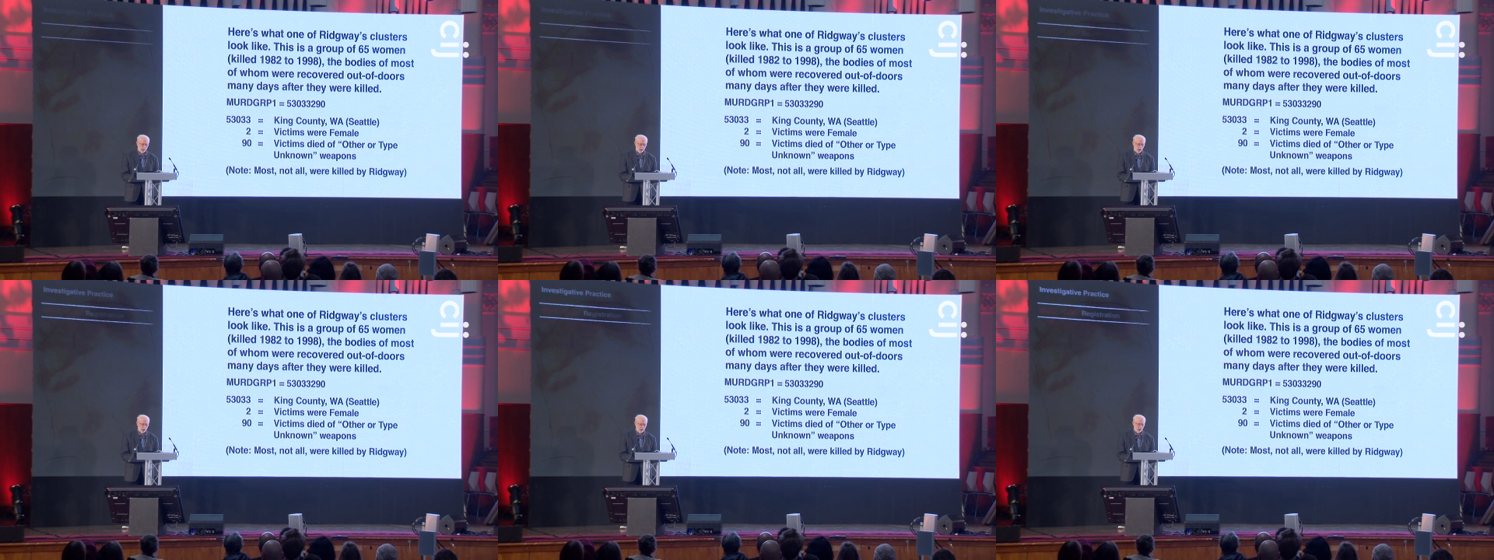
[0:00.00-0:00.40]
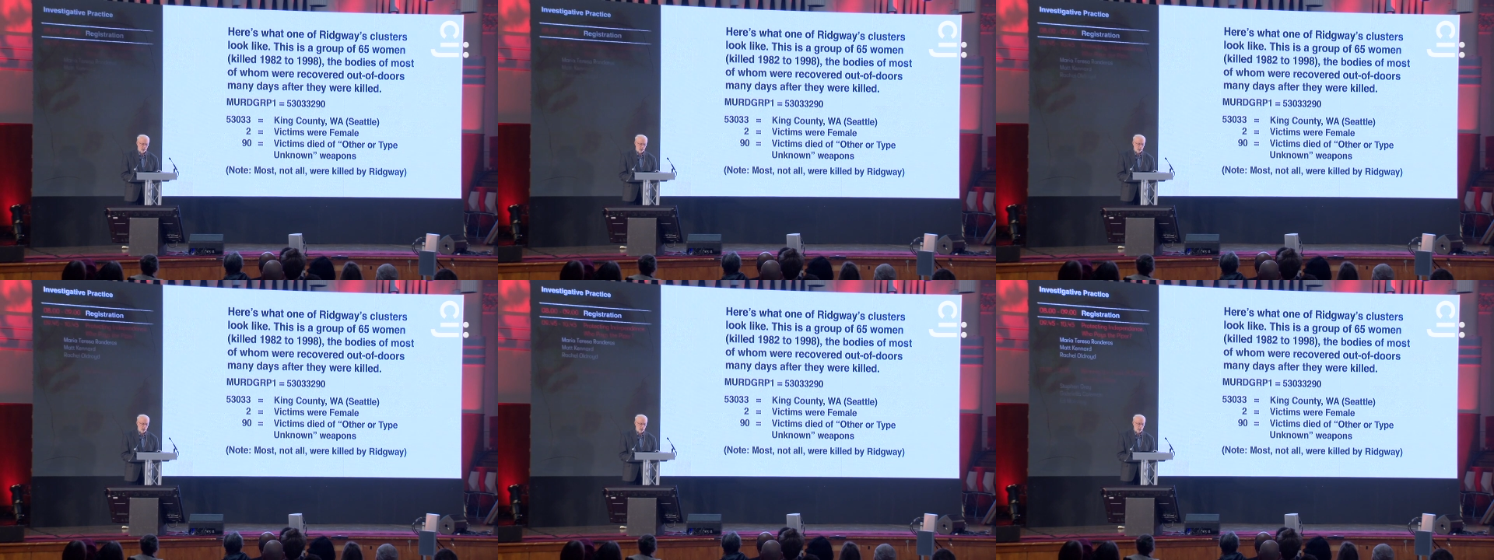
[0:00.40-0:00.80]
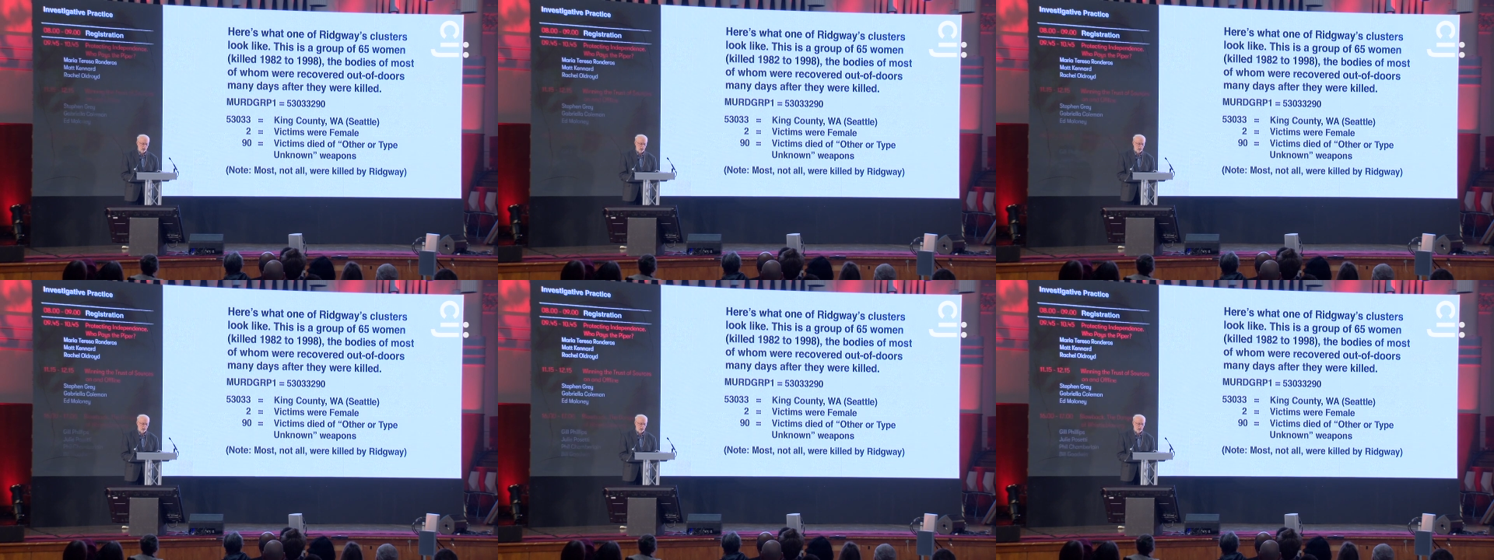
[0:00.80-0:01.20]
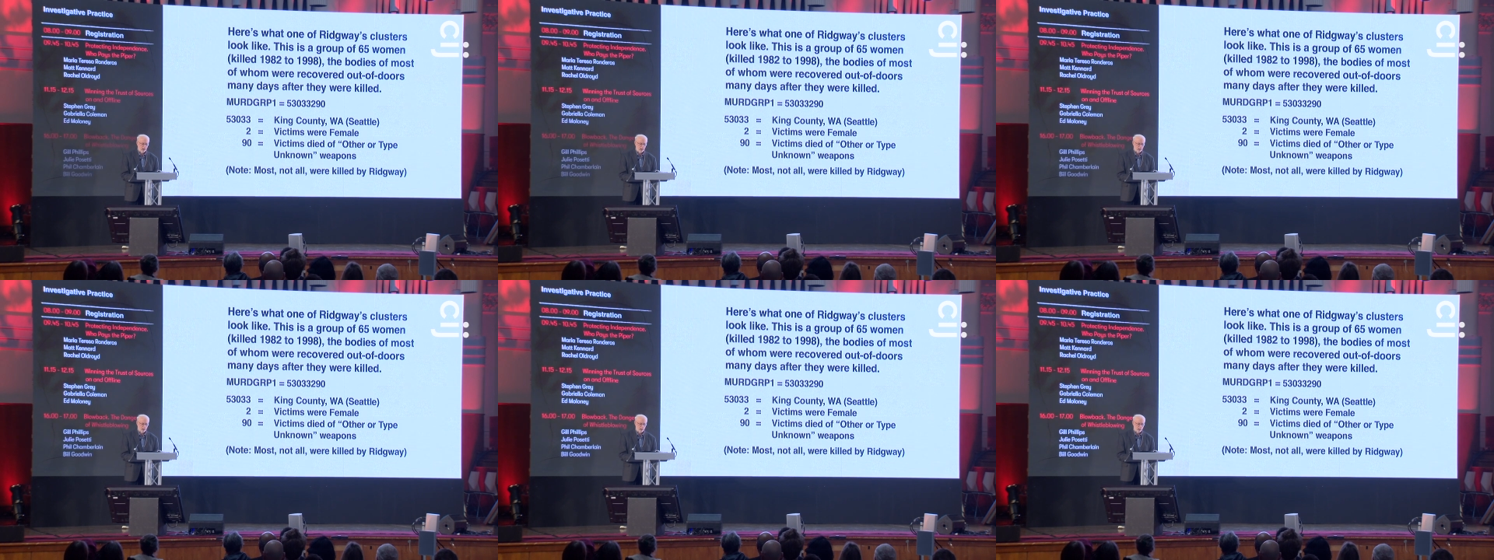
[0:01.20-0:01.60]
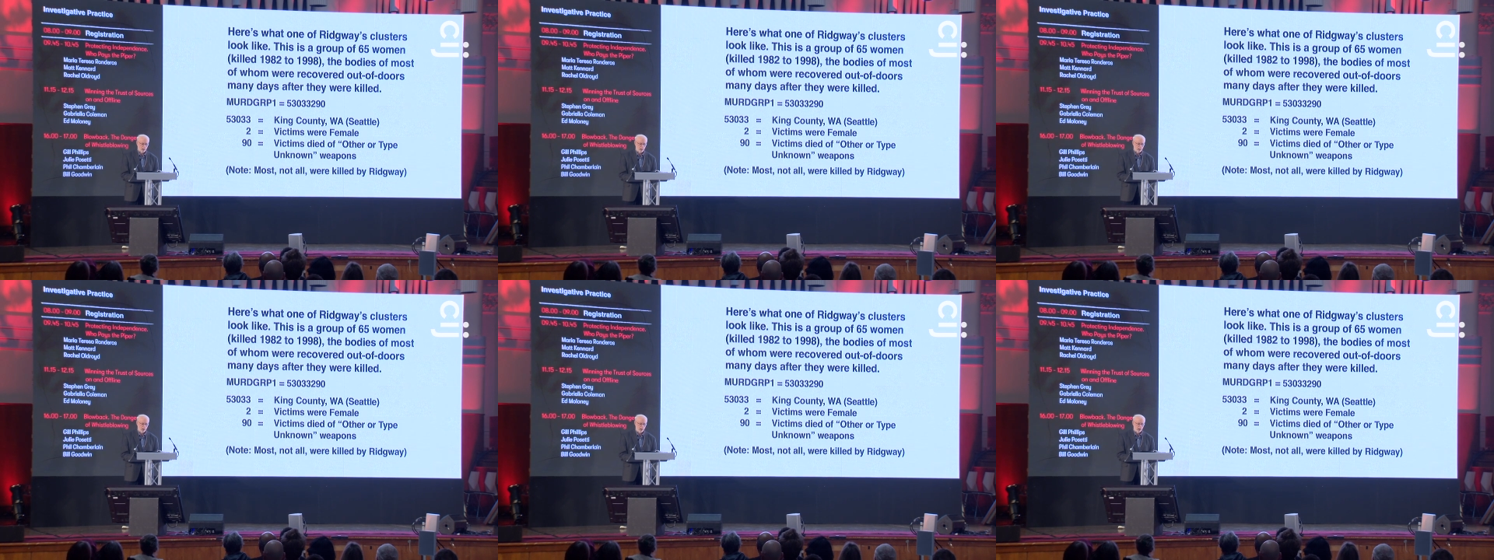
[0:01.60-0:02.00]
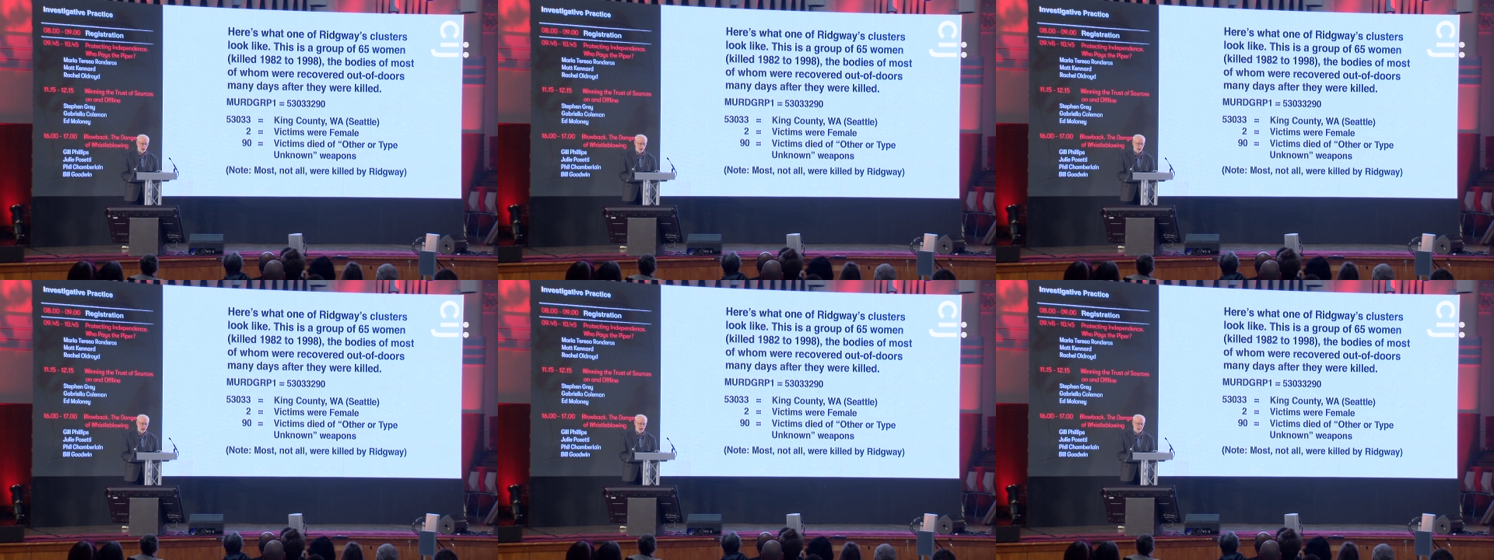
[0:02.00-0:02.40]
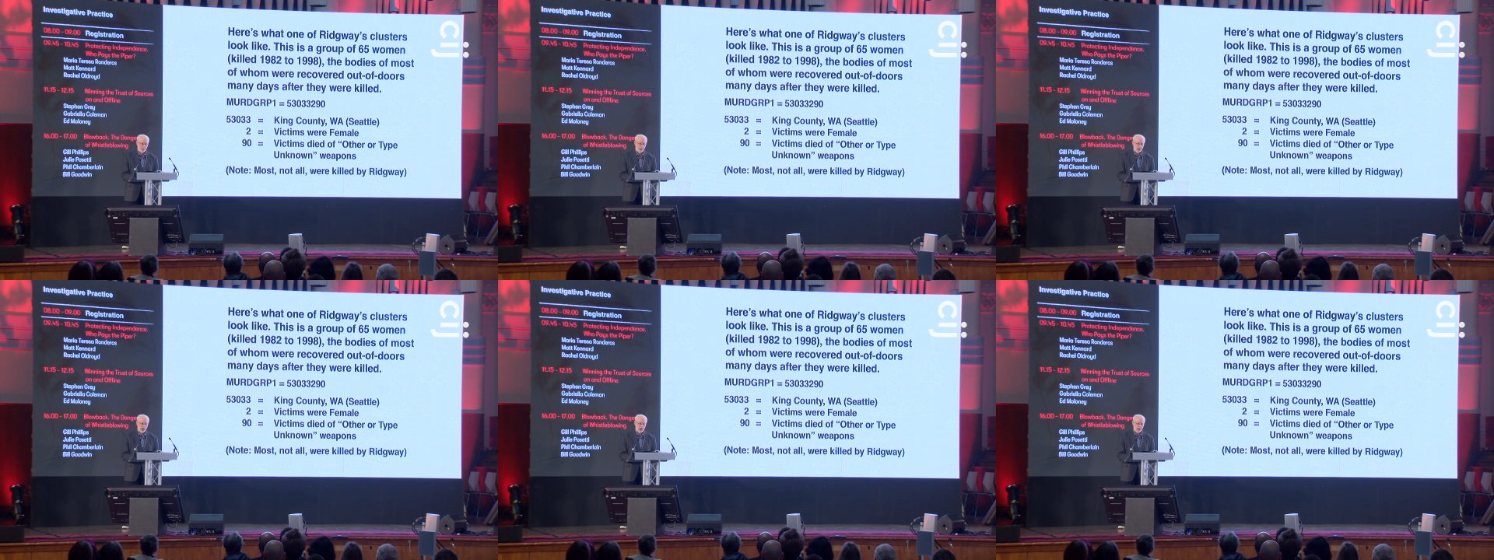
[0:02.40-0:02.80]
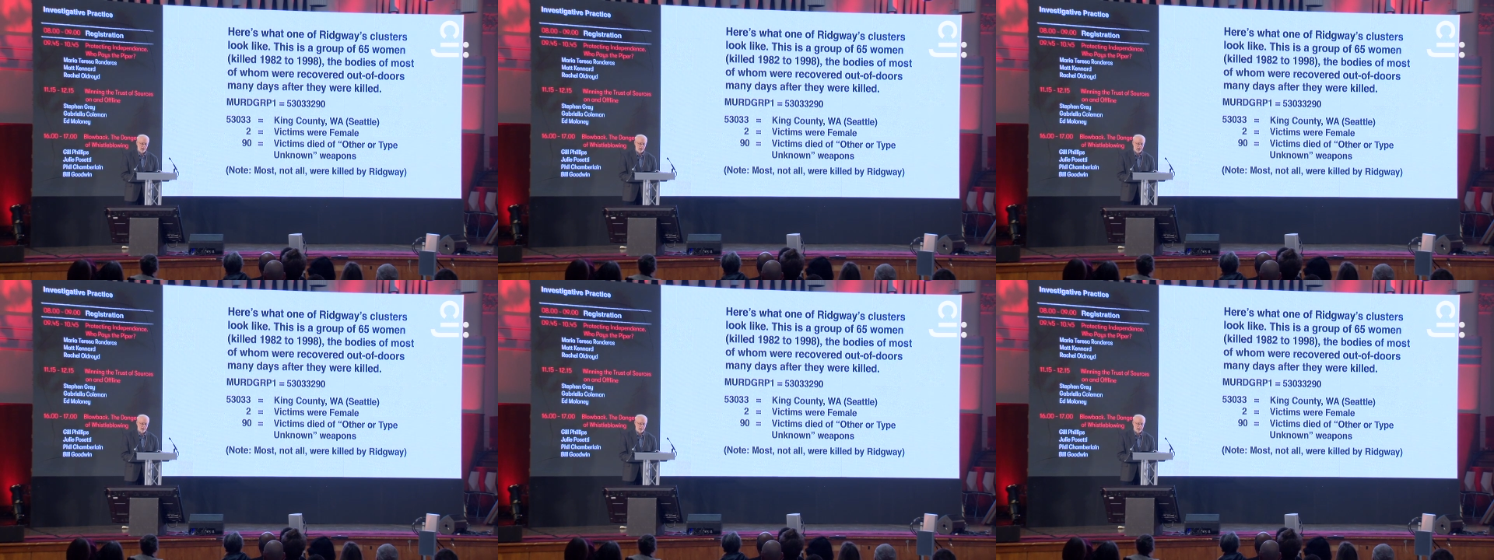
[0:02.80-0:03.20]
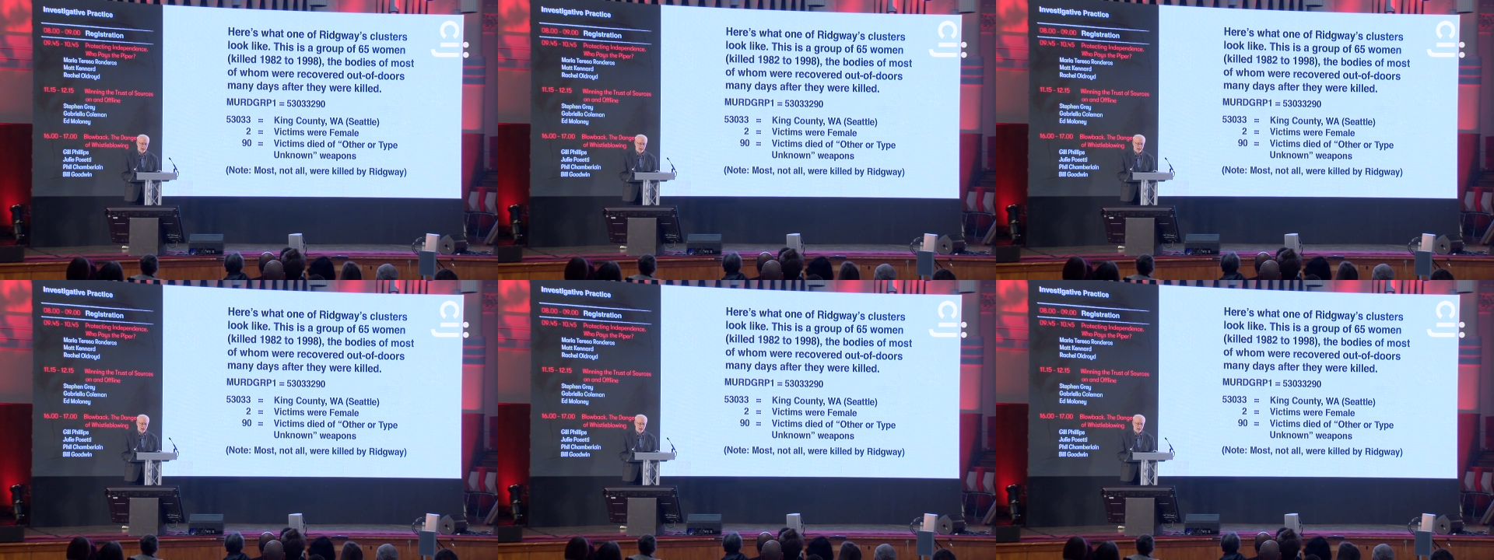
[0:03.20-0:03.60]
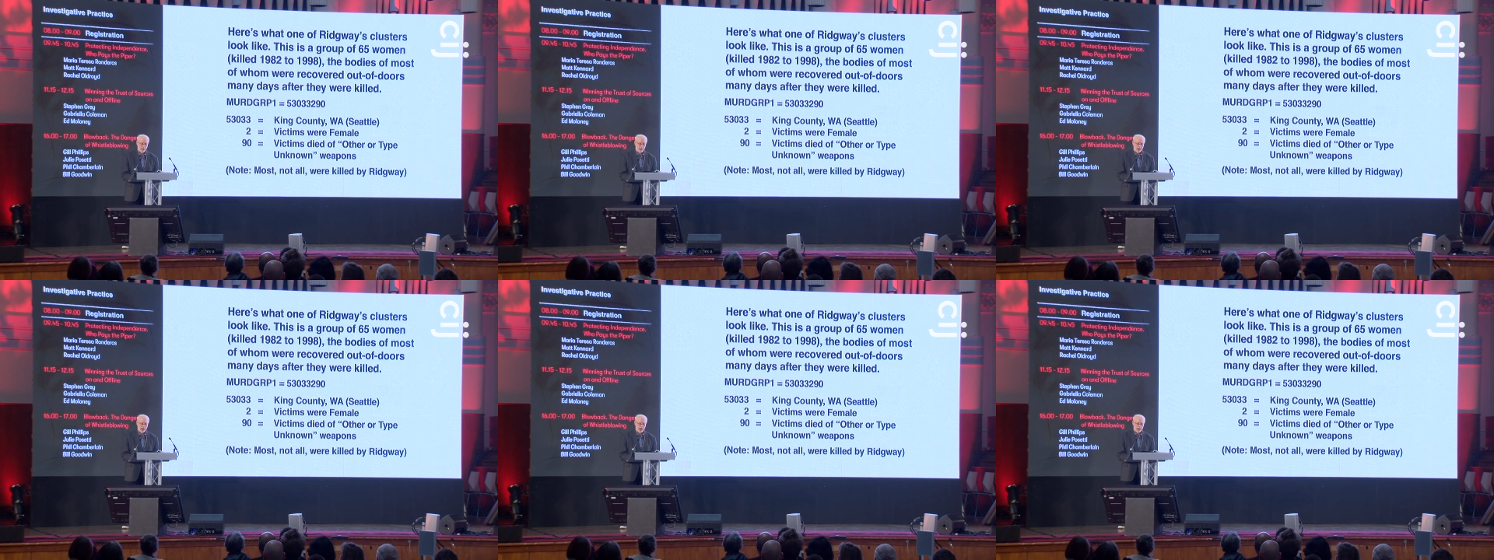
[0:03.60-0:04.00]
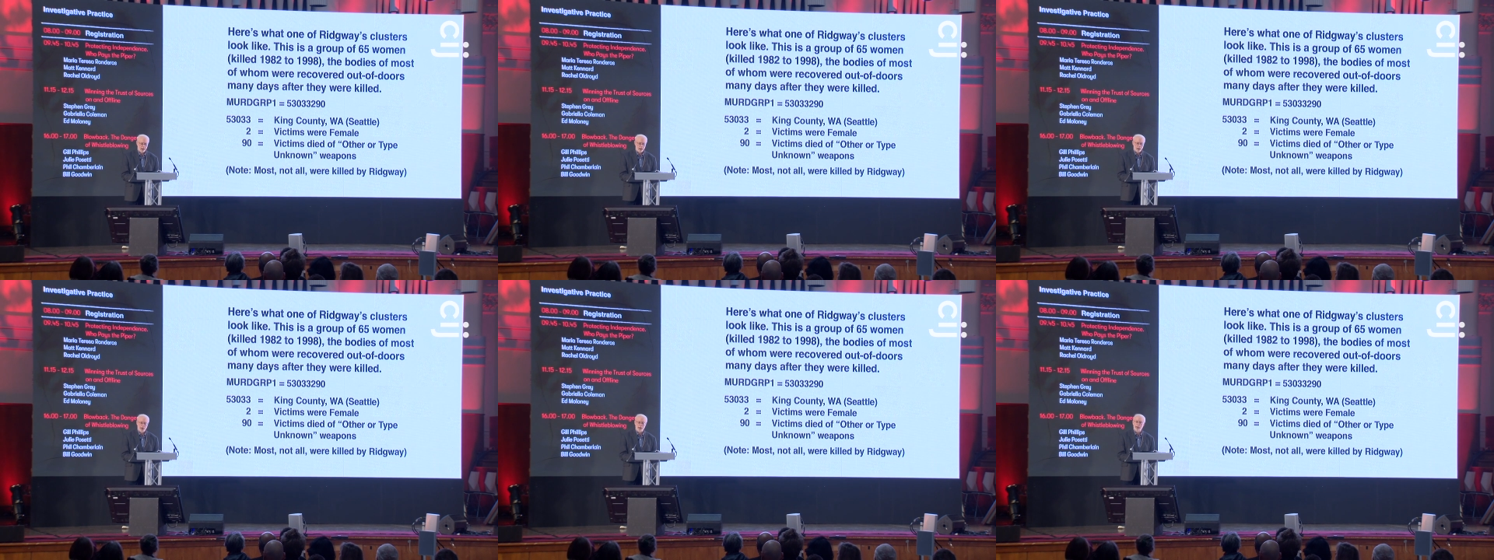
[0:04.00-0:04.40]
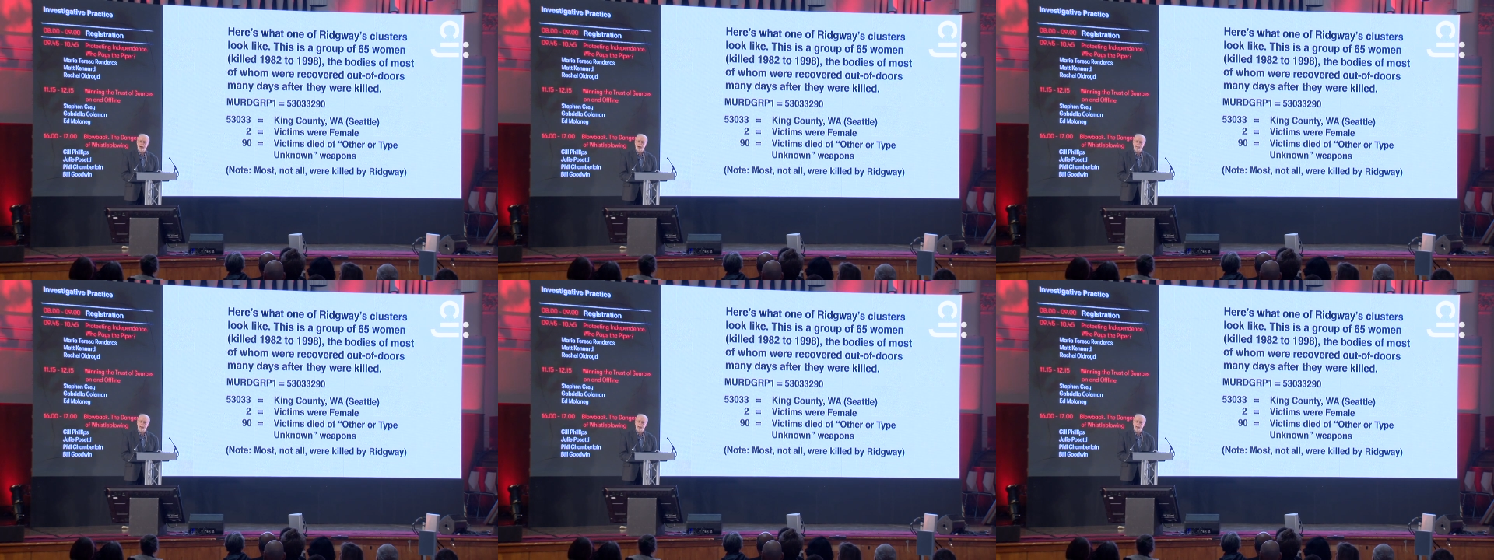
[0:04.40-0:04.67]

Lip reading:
No face is visible, so there are no lips to read.